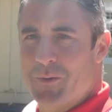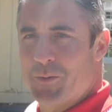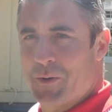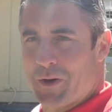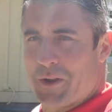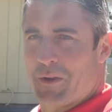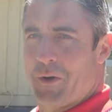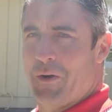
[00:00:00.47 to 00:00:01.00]
What
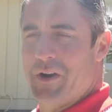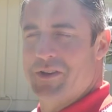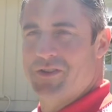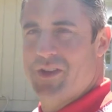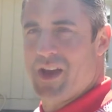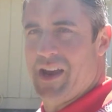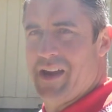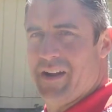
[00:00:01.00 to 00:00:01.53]
a glorious
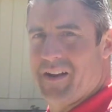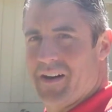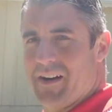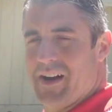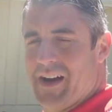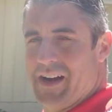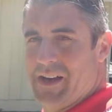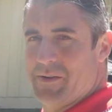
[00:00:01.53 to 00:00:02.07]
day here.
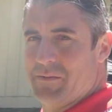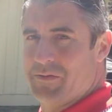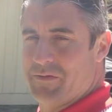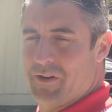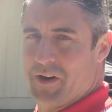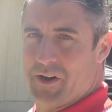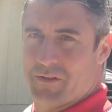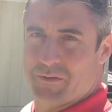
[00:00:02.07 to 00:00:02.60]
I am in
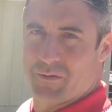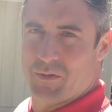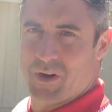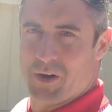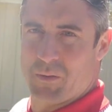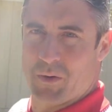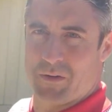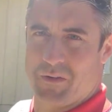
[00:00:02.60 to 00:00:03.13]
front of
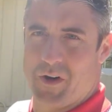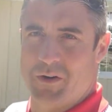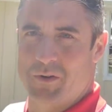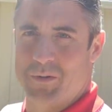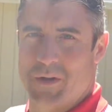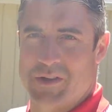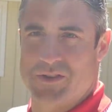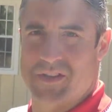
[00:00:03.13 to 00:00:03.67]
uh, one of our new
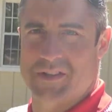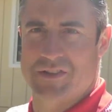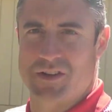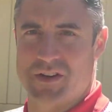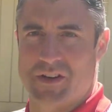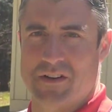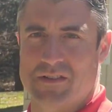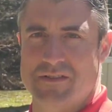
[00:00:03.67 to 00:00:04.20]
listings
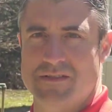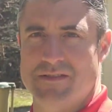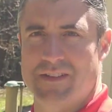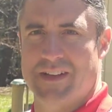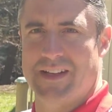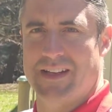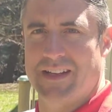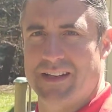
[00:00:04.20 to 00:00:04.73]
here
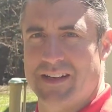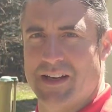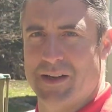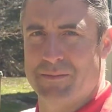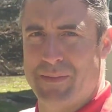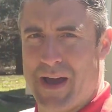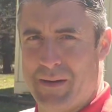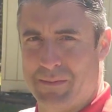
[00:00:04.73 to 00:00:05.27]
in
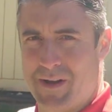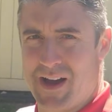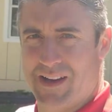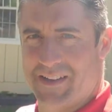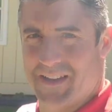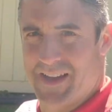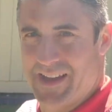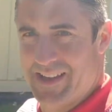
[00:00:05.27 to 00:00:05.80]
uh,
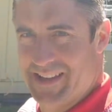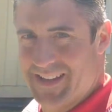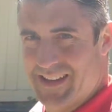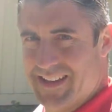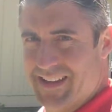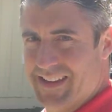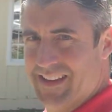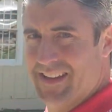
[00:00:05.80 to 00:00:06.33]
Babcock Lake
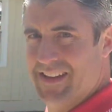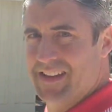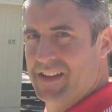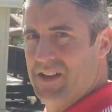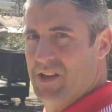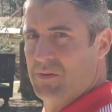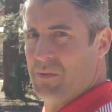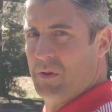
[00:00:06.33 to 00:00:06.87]

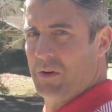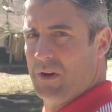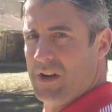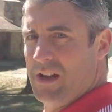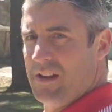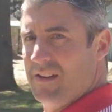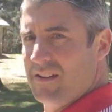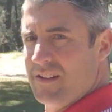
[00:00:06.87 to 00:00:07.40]

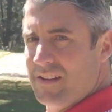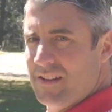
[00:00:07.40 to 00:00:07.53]
community.